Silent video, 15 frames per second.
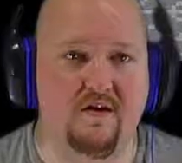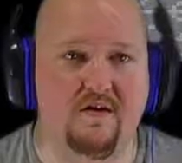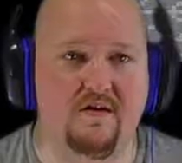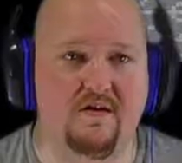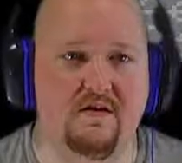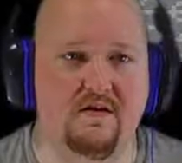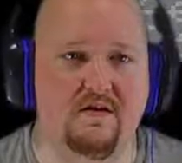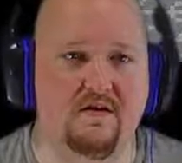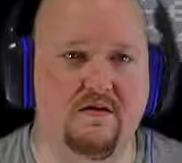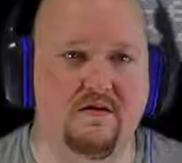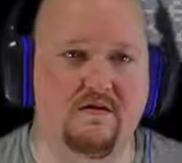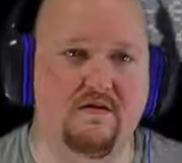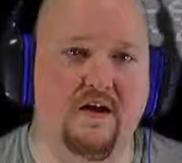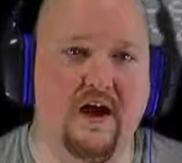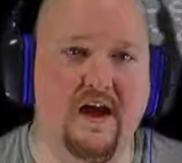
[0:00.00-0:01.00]

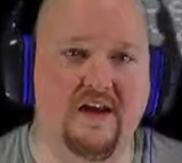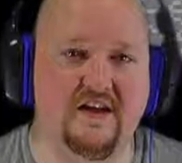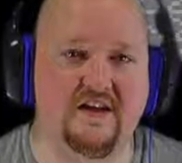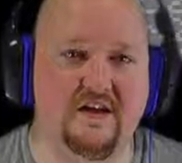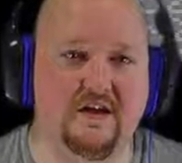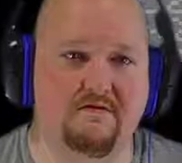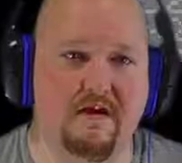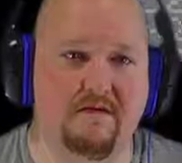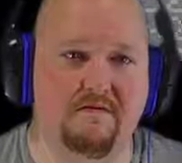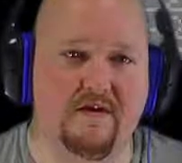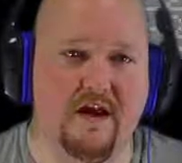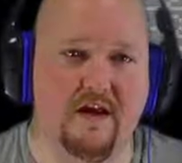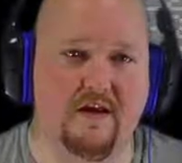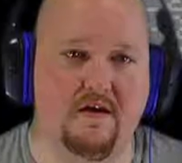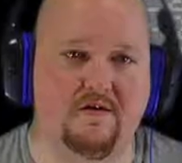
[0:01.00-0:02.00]
I disagree with
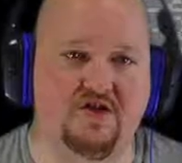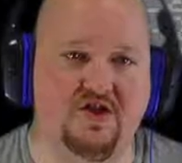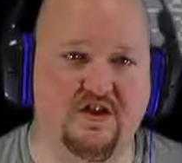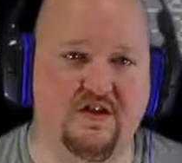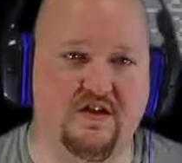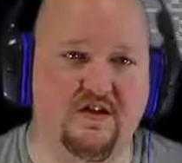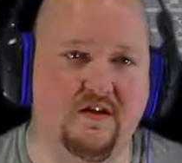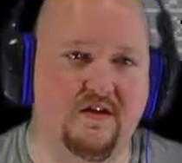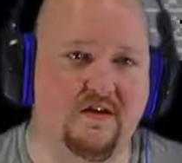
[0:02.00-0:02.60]
that notion.